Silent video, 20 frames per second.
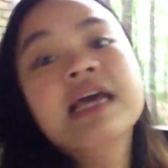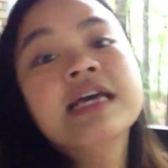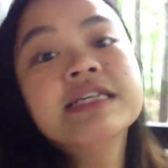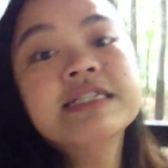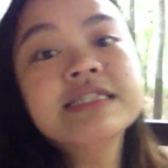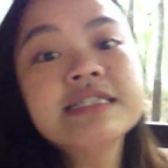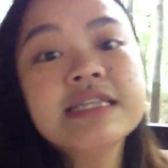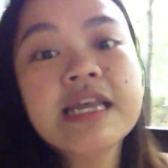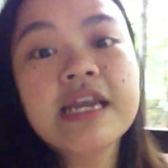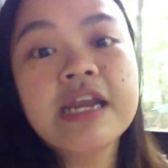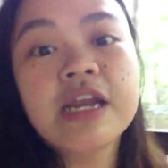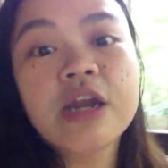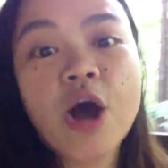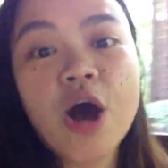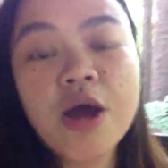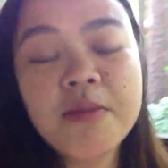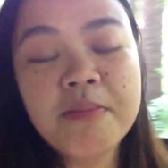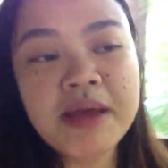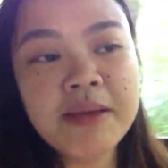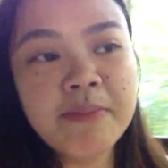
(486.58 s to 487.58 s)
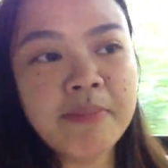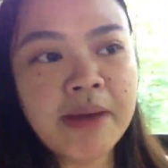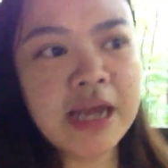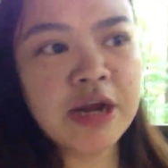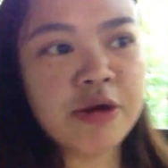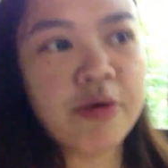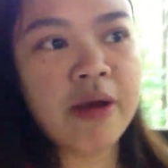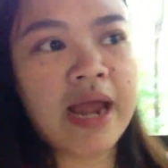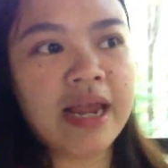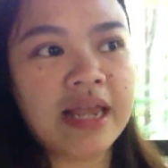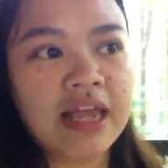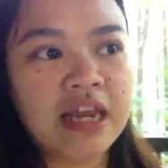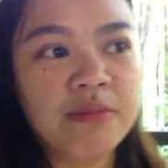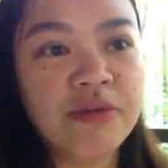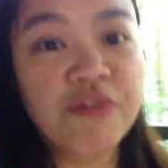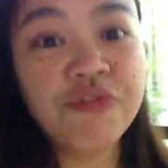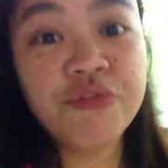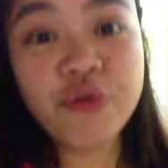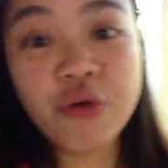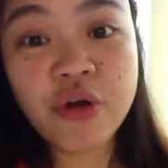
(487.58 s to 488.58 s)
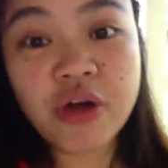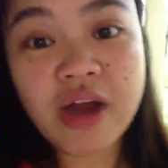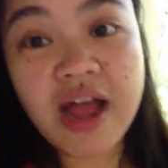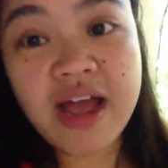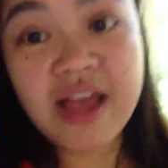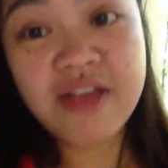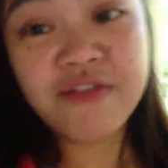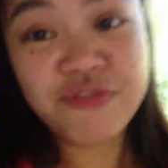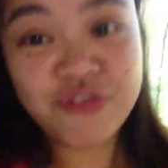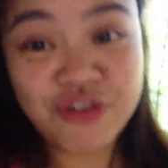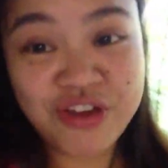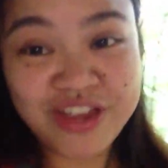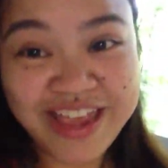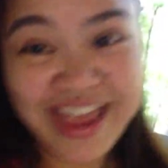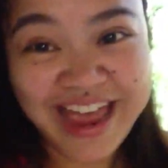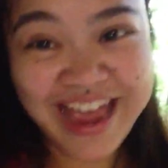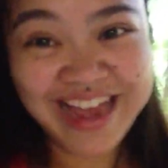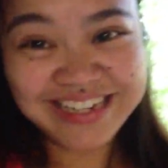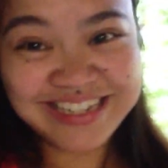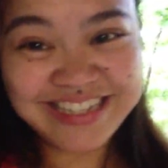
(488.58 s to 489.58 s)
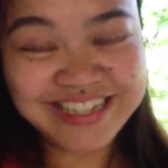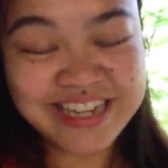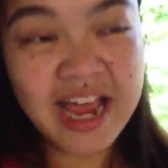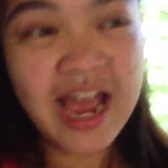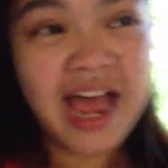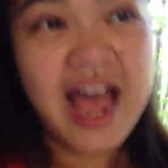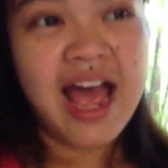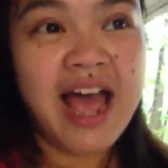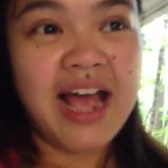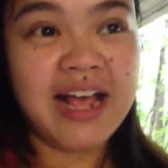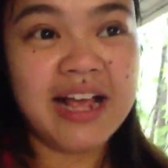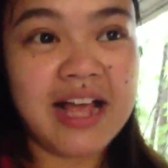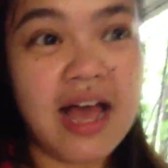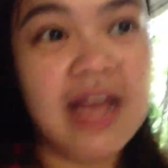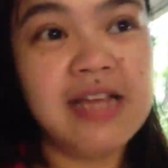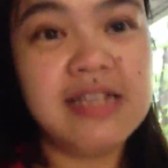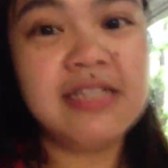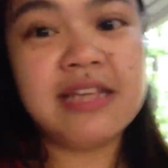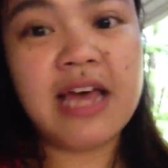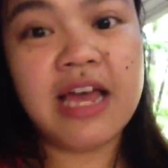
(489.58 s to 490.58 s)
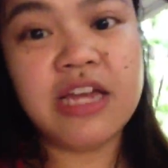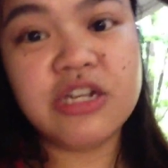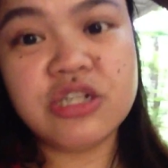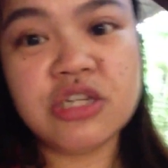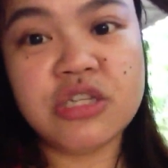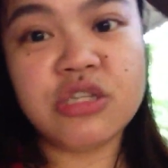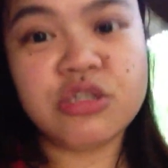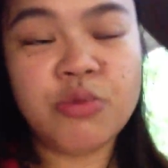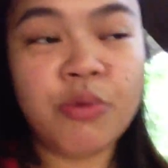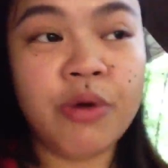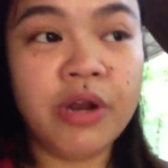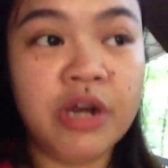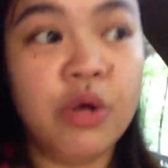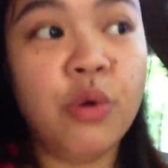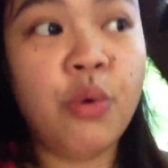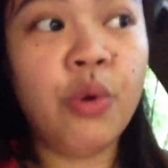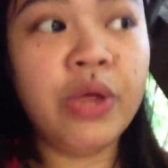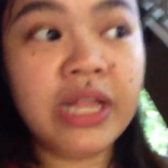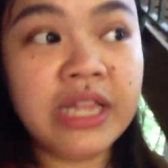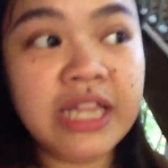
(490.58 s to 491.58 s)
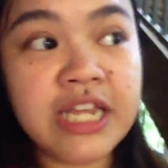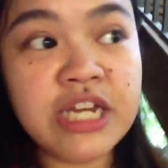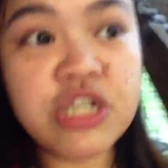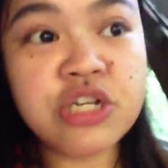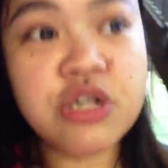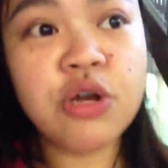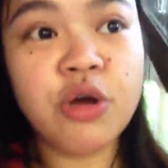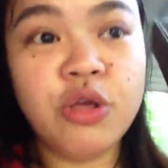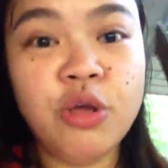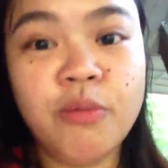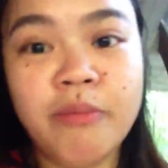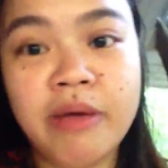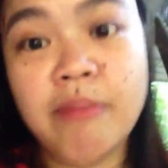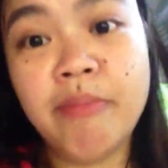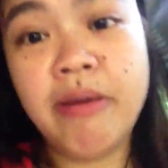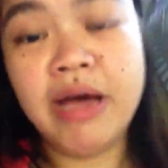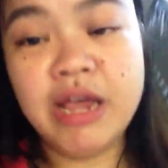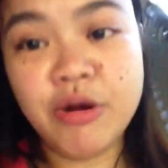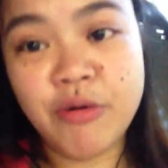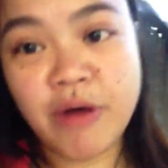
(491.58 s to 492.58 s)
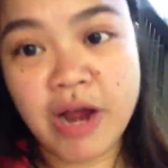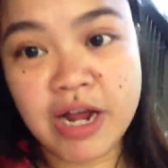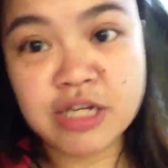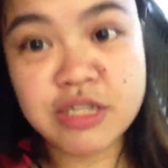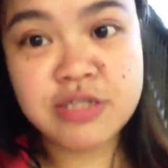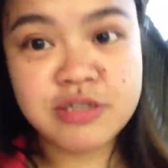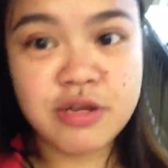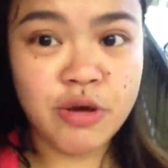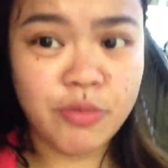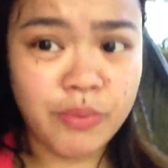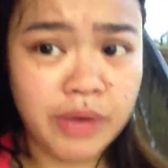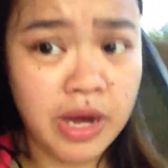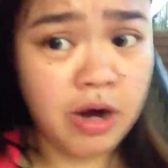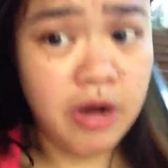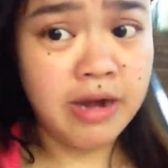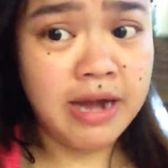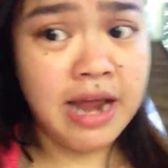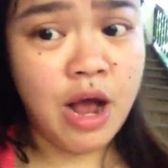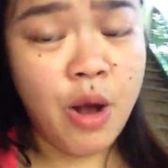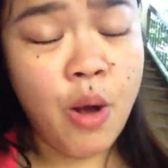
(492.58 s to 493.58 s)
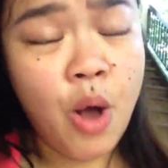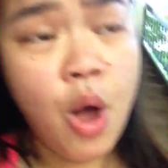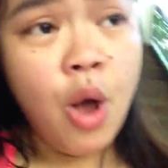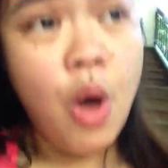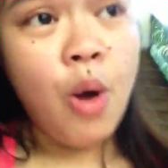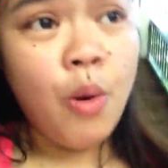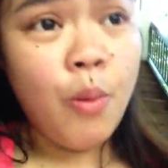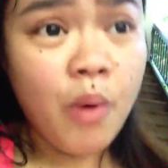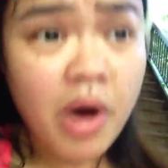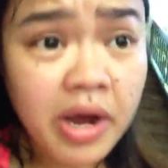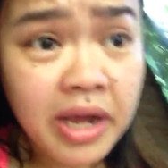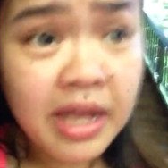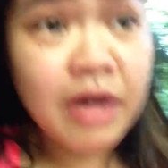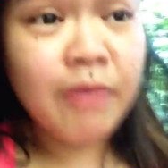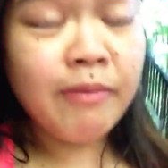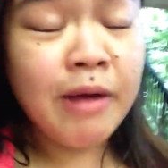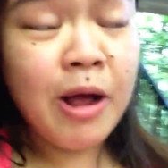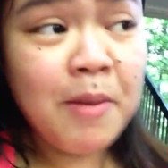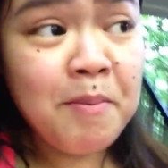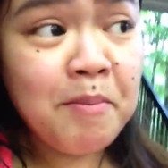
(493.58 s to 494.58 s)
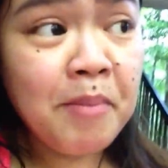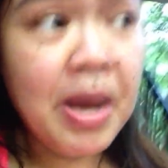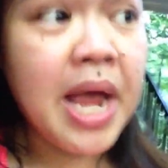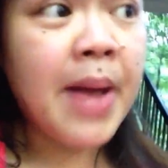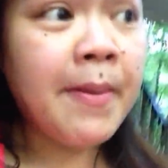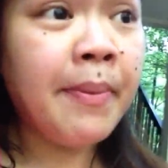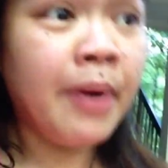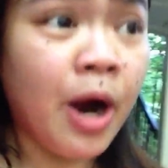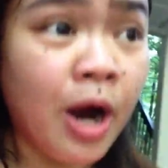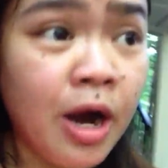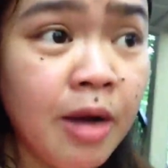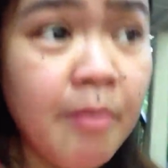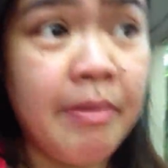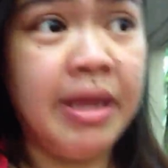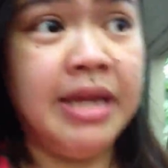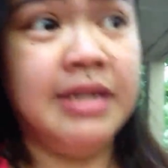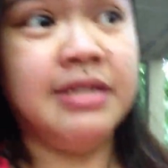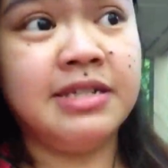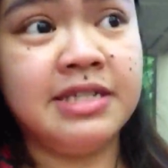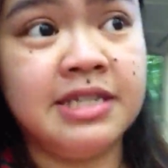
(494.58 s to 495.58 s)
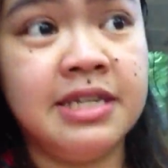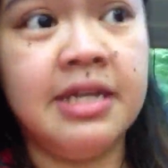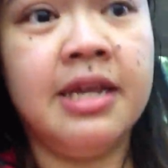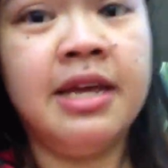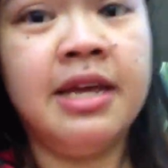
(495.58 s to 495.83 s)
sit it on my bike rack. And before I forget, guys, I just want to quickly show you my bike rack. So we are now walking around my apartment.